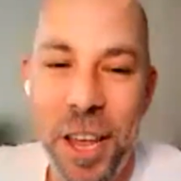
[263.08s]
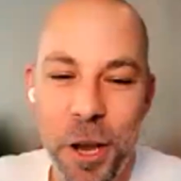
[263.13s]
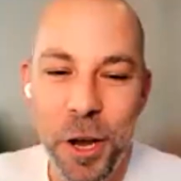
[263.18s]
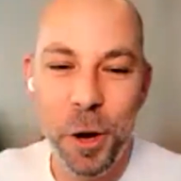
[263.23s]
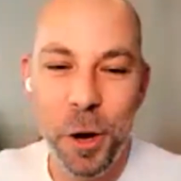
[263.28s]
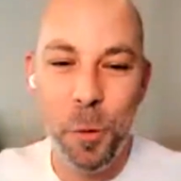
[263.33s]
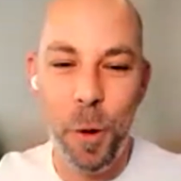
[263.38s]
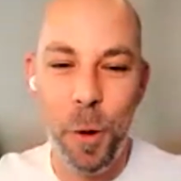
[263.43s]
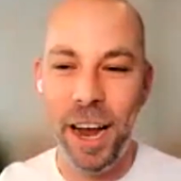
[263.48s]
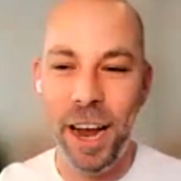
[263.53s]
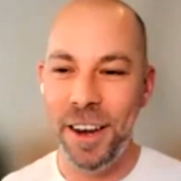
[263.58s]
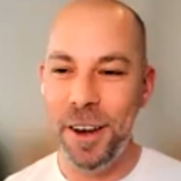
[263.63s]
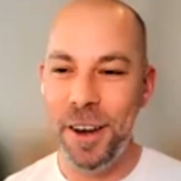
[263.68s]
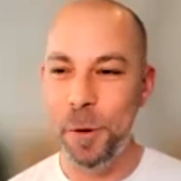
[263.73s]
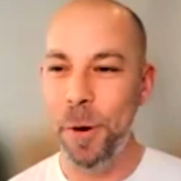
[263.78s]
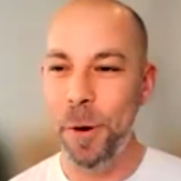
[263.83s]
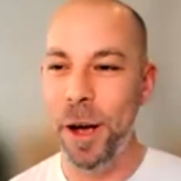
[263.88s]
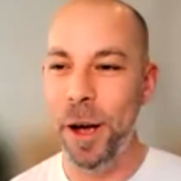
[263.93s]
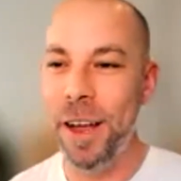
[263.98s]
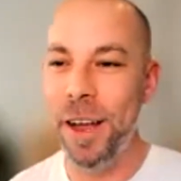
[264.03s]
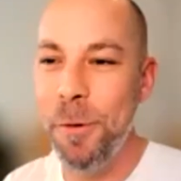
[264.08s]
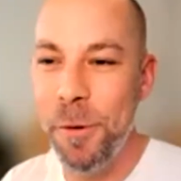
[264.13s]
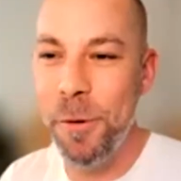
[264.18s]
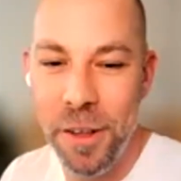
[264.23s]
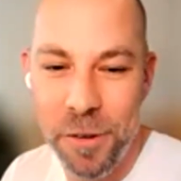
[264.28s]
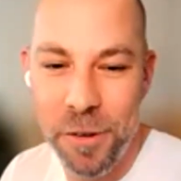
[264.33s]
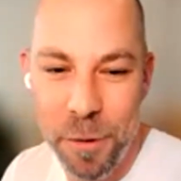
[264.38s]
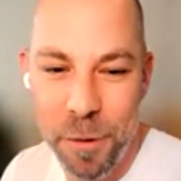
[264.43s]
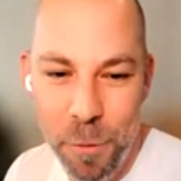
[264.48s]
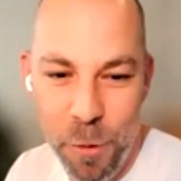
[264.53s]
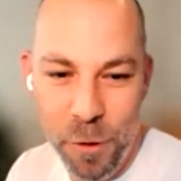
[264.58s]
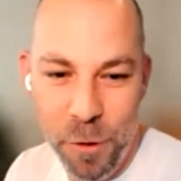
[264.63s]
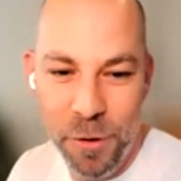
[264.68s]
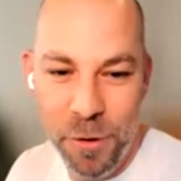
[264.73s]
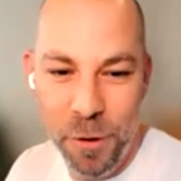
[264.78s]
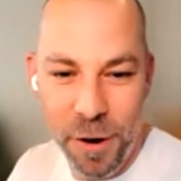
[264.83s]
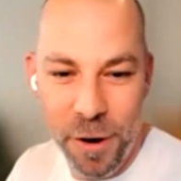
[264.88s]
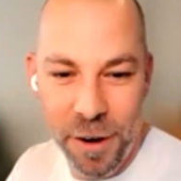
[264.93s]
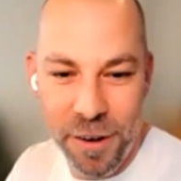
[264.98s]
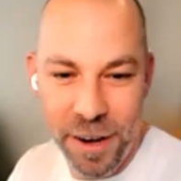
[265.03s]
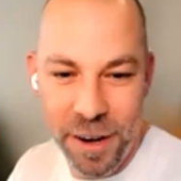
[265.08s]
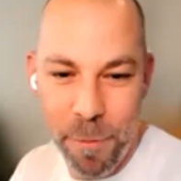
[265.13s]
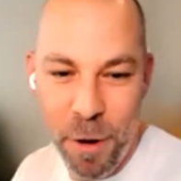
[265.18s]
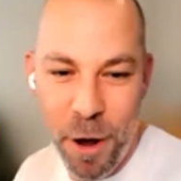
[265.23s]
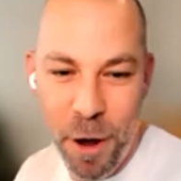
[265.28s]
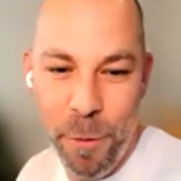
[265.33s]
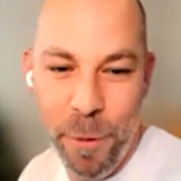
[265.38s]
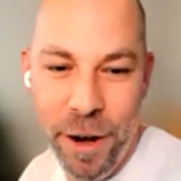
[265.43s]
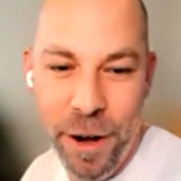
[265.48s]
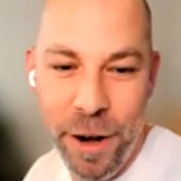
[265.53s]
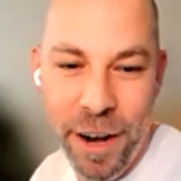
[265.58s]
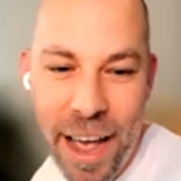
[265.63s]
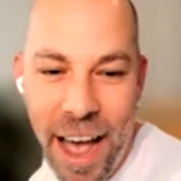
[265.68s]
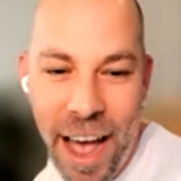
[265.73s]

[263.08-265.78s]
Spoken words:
You wait. We'll tell some more stories in a moment.